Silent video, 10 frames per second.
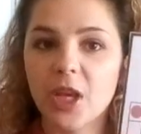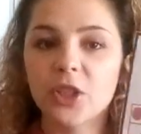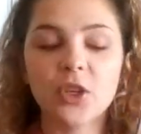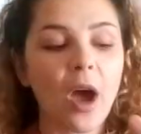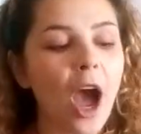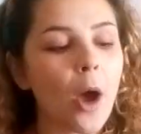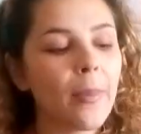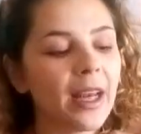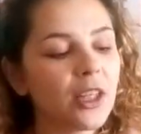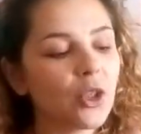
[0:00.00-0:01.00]
So how
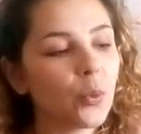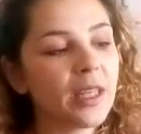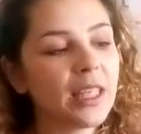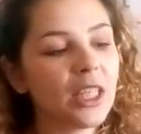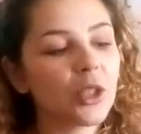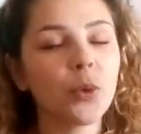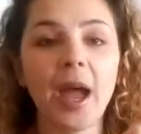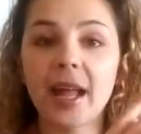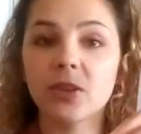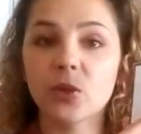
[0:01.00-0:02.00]
many do we need to
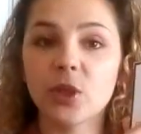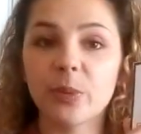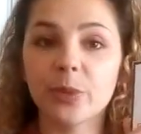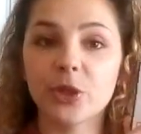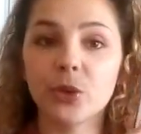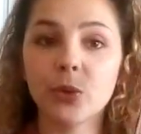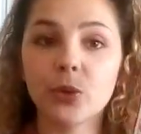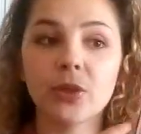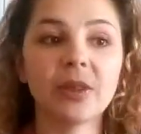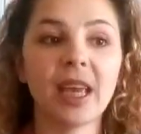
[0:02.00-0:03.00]
add to number 2
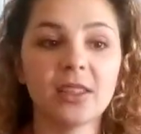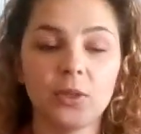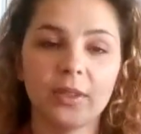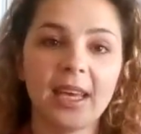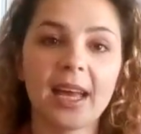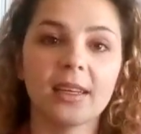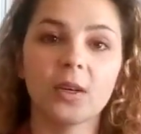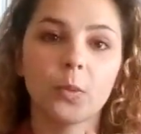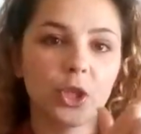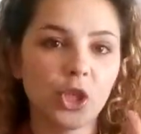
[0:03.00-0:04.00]
to get to 10?
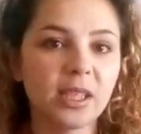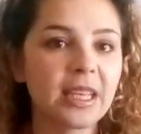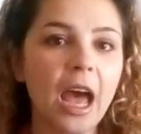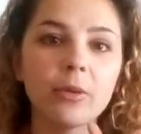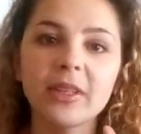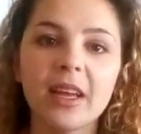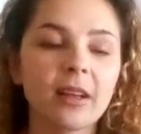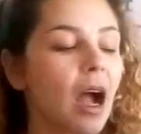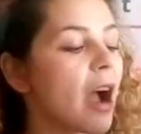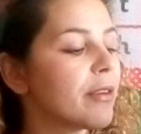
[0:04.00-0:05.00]
We just count the
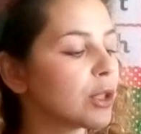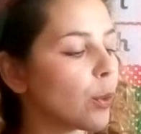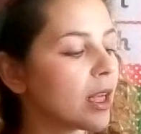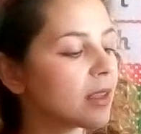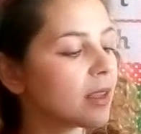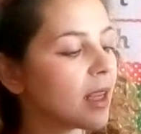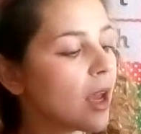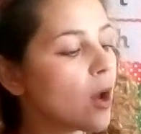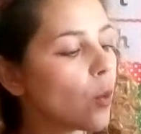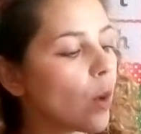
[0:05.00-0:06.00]
uncovered ones.
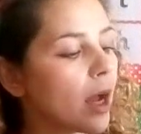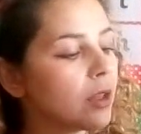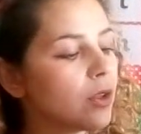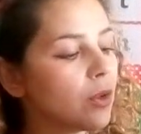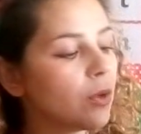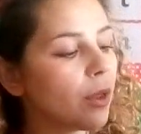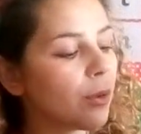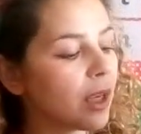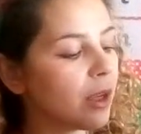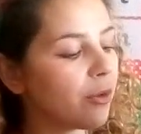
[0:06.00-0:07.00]
1, 2,
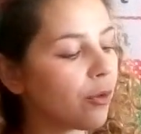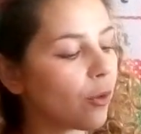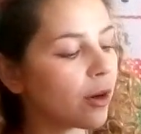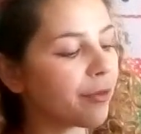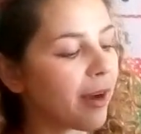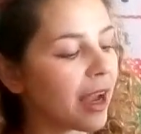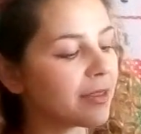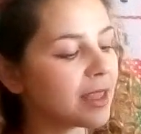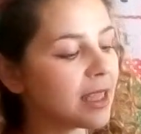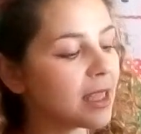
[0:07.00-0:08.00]
3, 4, 5,
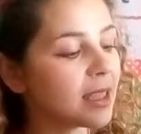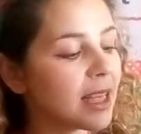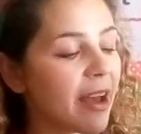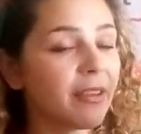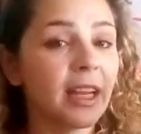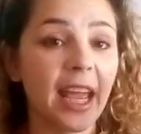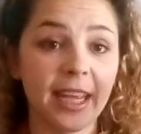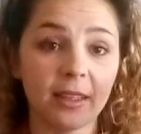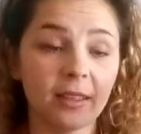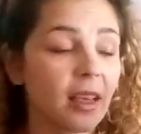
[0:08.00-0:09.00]
6, 7,
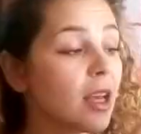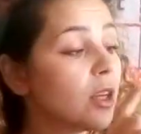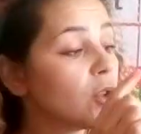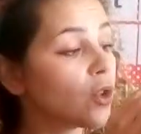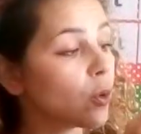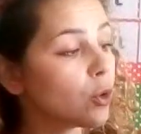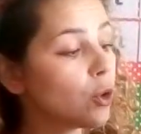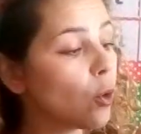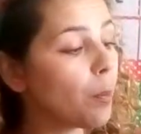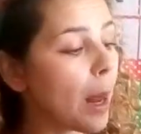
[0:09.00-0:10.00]
8. So
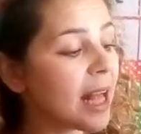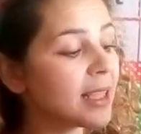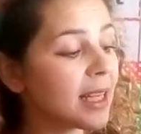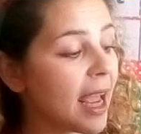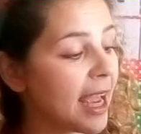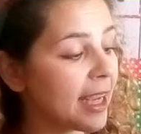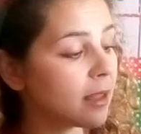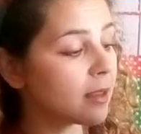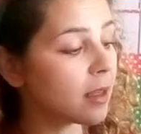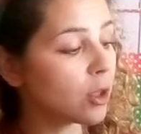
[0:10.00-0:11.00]
2 plus
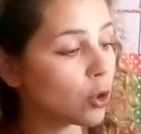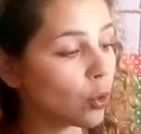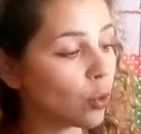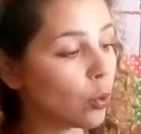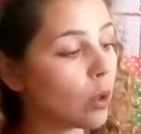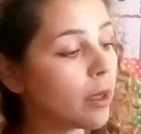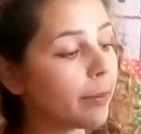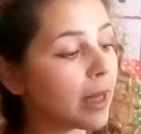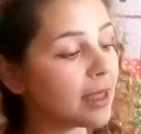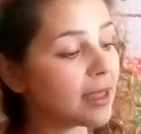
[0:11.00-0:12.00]
8, 2
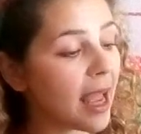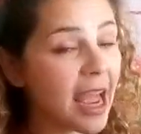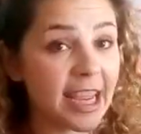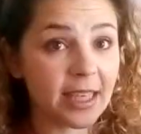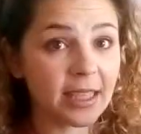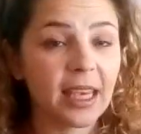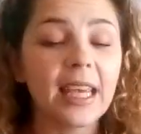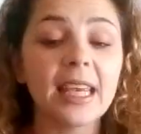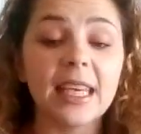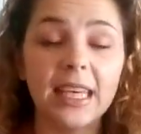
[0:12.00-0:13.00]
plus 8
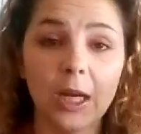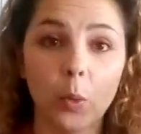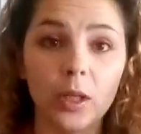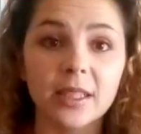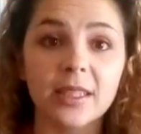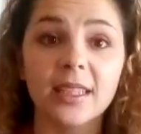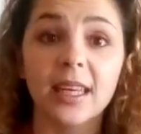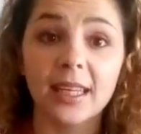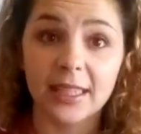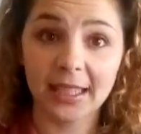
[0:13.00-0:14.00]
equals
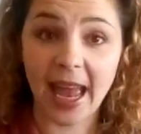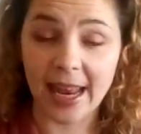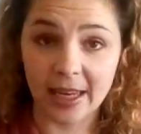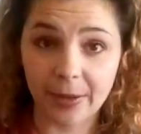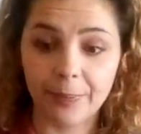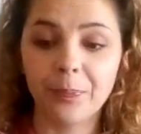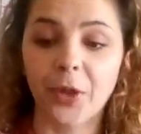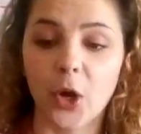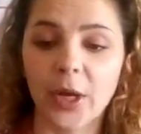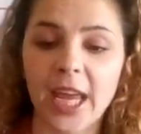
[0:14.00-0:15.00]
10,
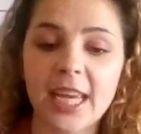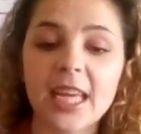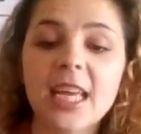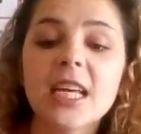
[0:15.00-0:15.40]
okay?